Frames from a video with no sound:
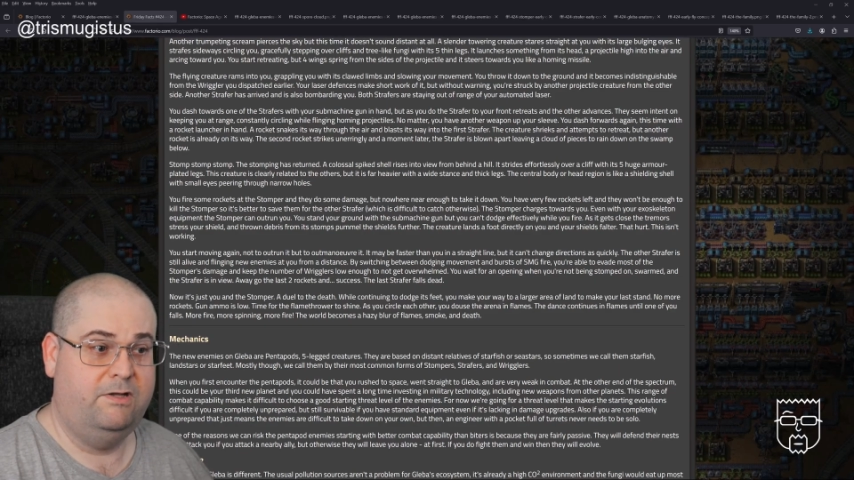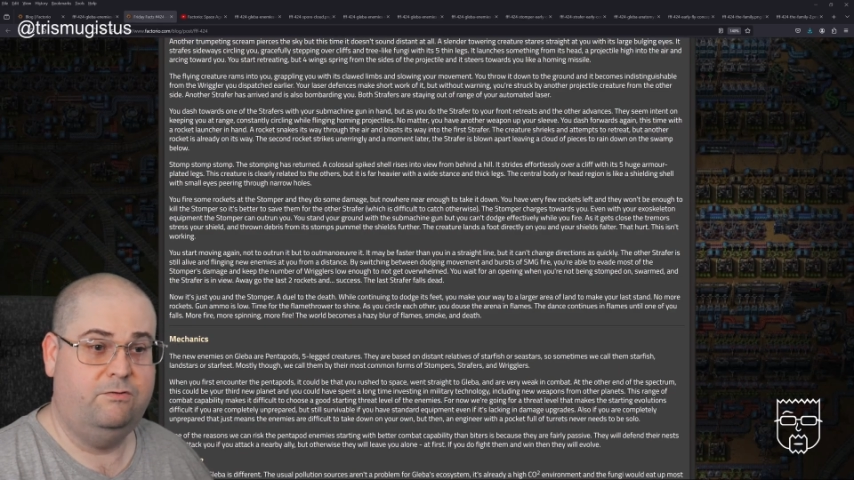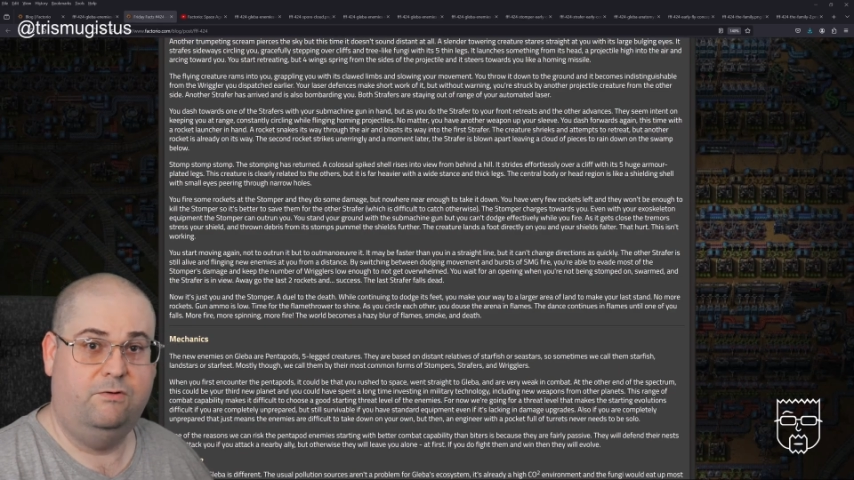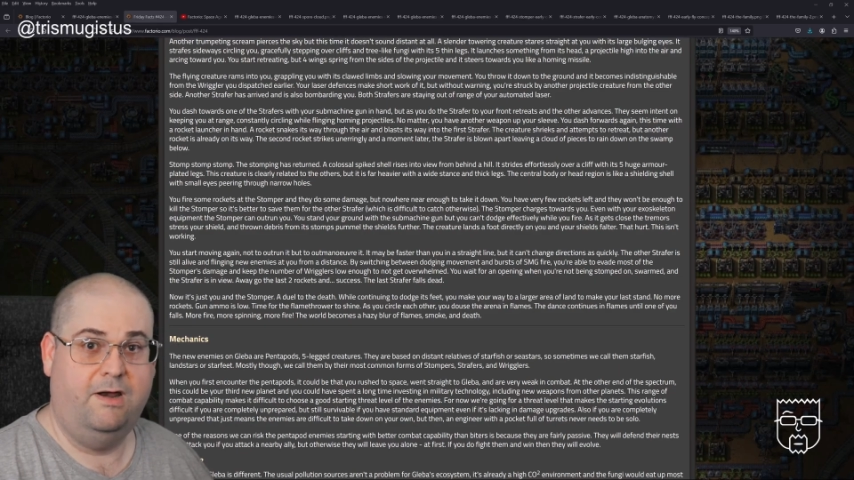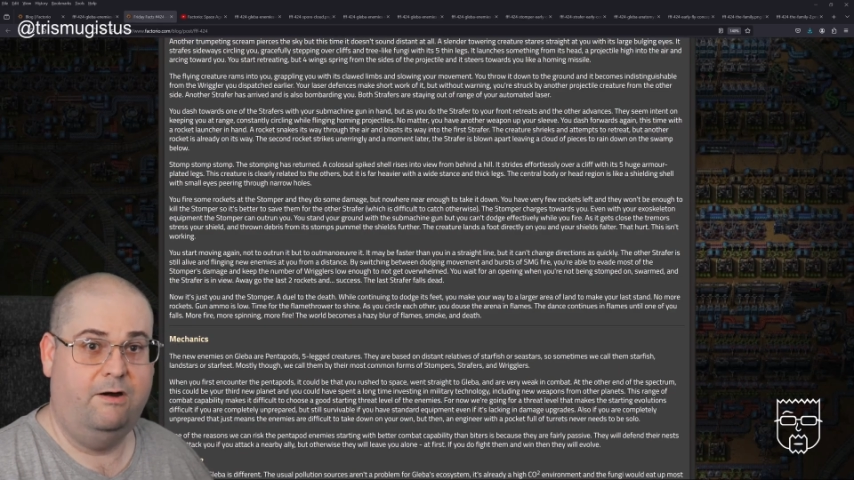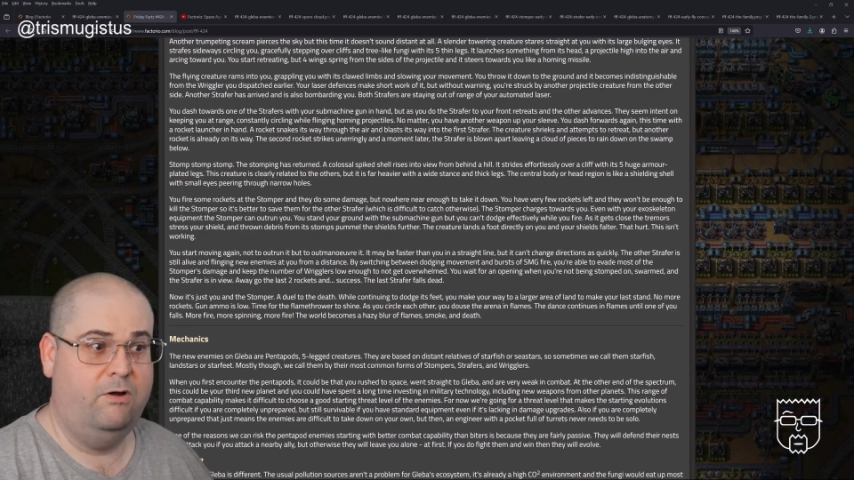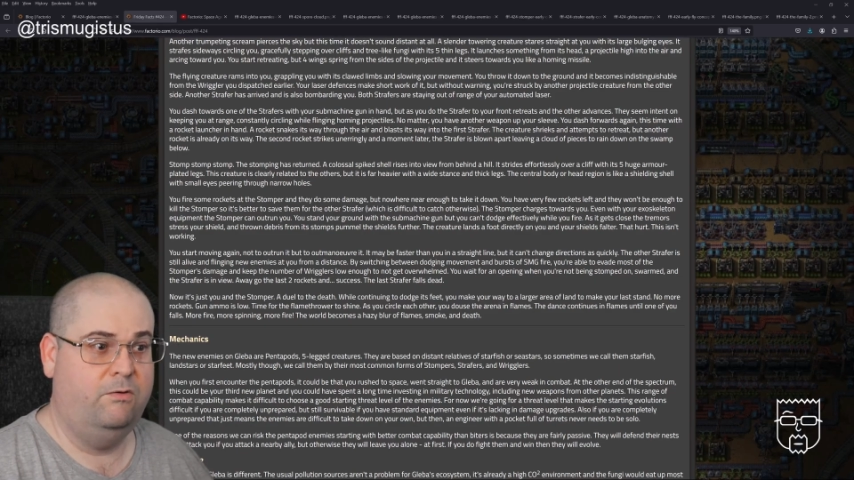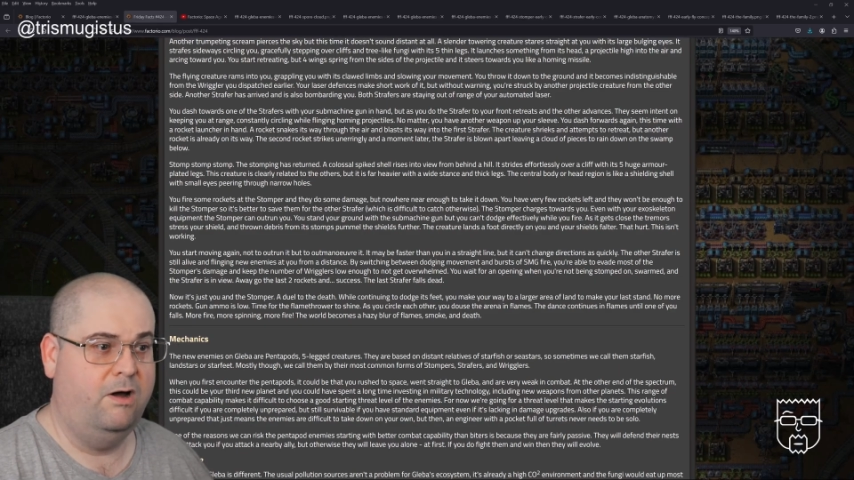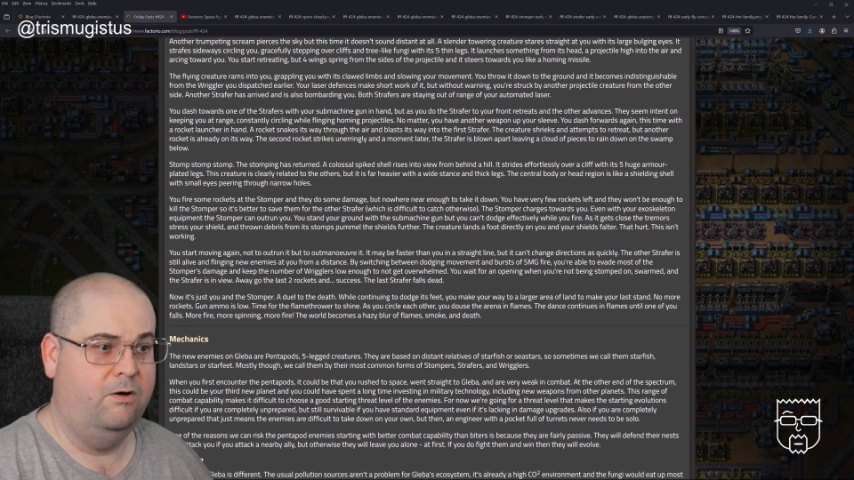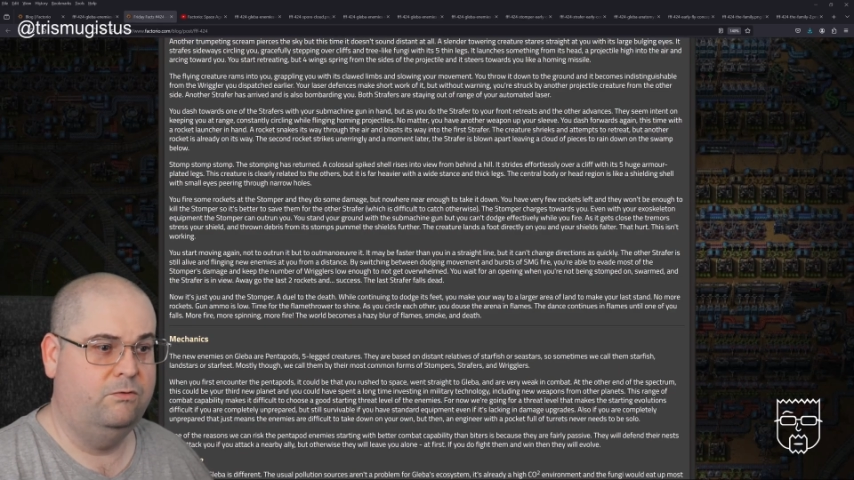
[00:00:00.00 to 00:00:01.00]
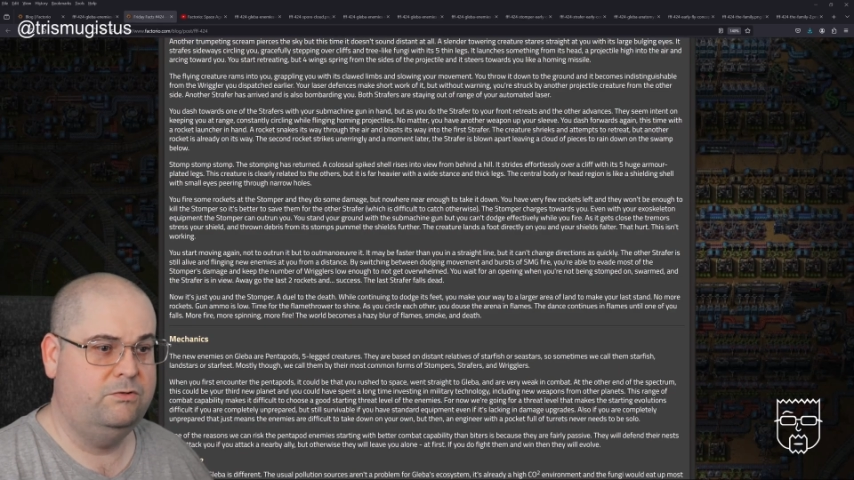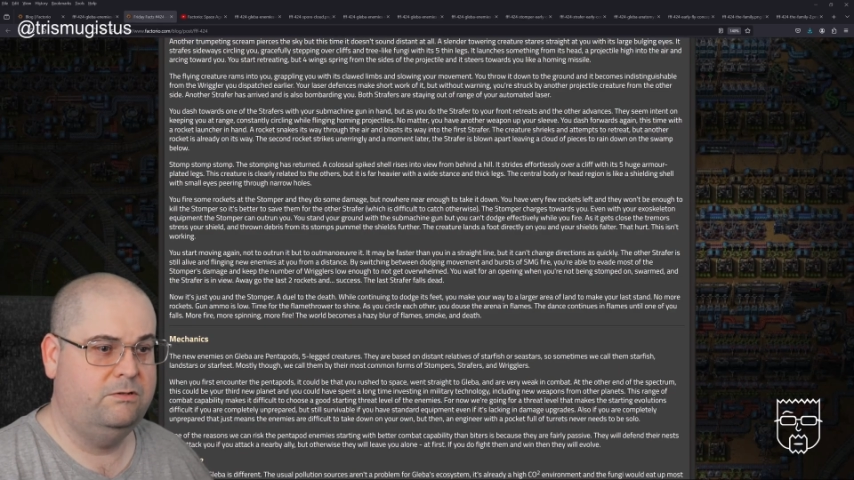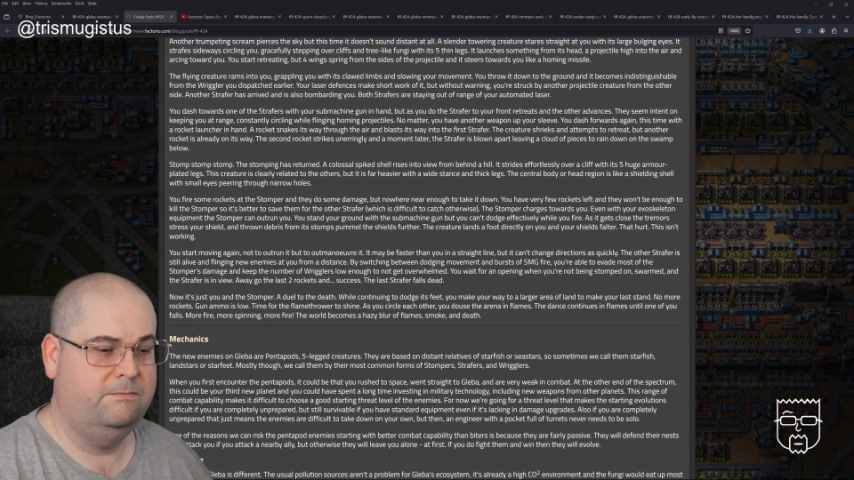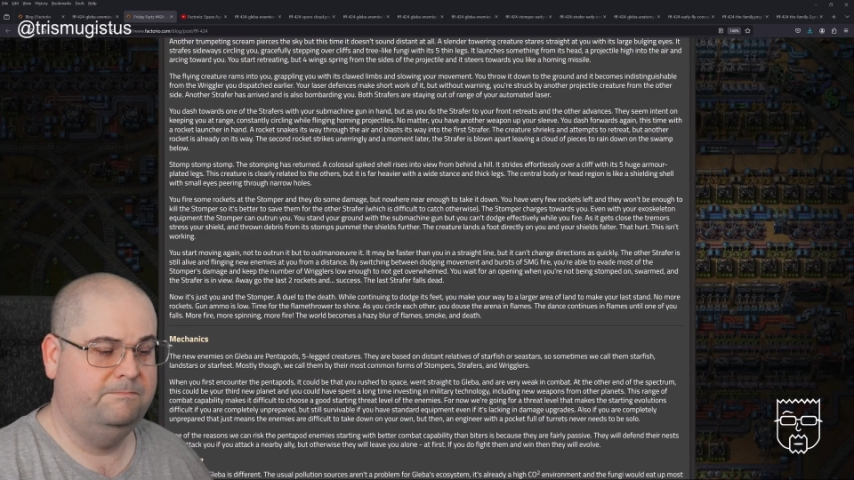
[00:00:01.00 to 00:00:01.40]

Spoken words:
through narrow holes.